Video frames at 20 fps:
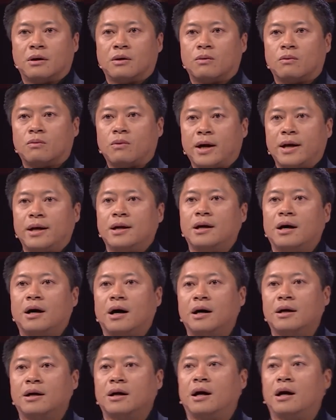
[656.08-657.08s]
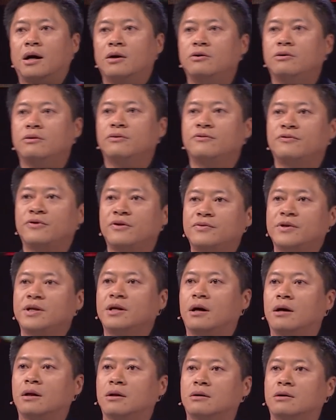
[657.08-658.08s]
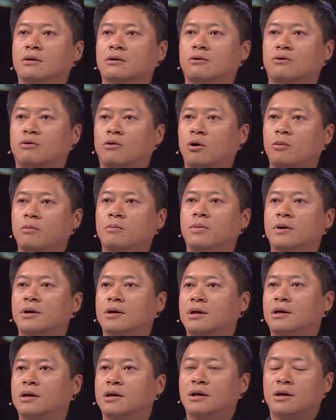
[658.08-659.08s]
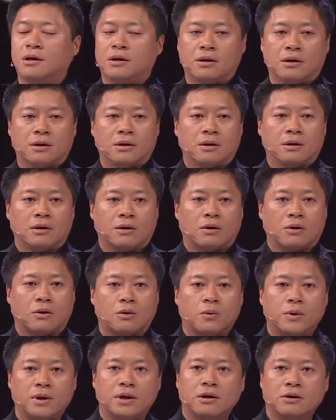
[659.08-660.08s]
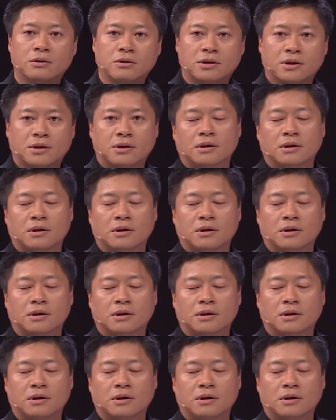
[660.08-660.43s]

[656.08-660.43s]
right on a $150 Chromebook or Windows